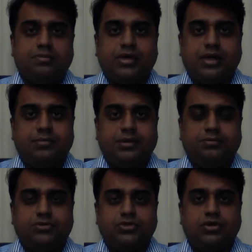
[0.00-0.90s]

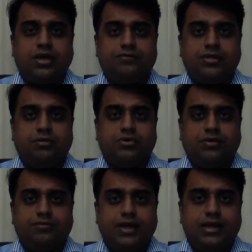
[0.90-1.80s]
apocalyptic books? You have the
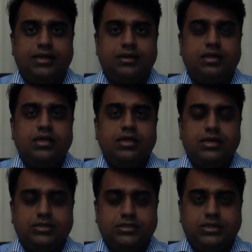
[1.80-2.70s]
book of Daniel,
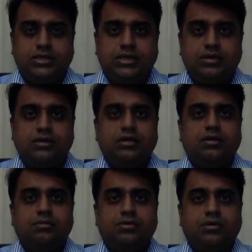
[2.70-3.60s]
Ezekiel,
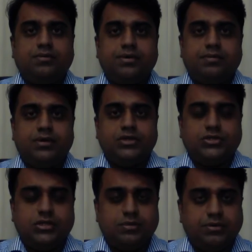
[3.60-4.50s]
book of
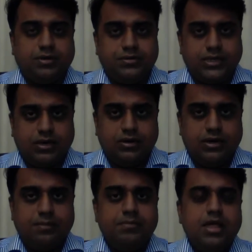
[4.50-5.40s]
Revelation, and the book of
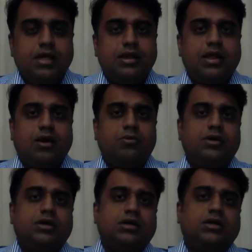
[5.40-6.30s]
Zechariah.
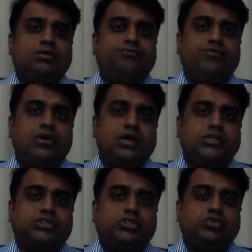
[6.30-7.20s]
Now, for
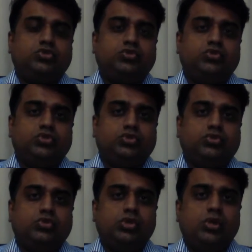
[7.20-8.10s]
us to
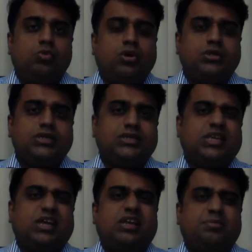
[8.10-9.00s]
know what is
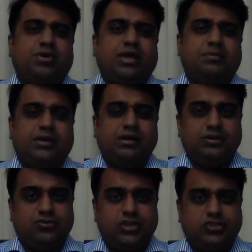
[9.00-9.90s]
exactly apocalyptic
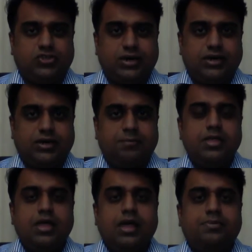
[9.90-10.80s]
literature right
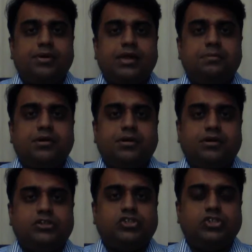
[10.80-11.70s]
now. Apocalyptic
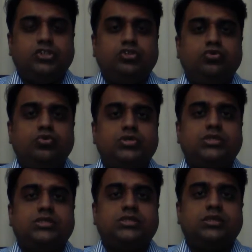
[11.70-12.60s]
literature
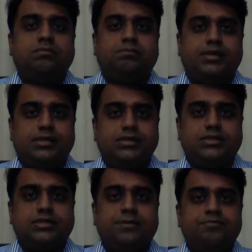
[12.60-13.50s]
uses
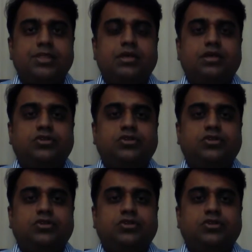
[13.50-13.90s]
symbols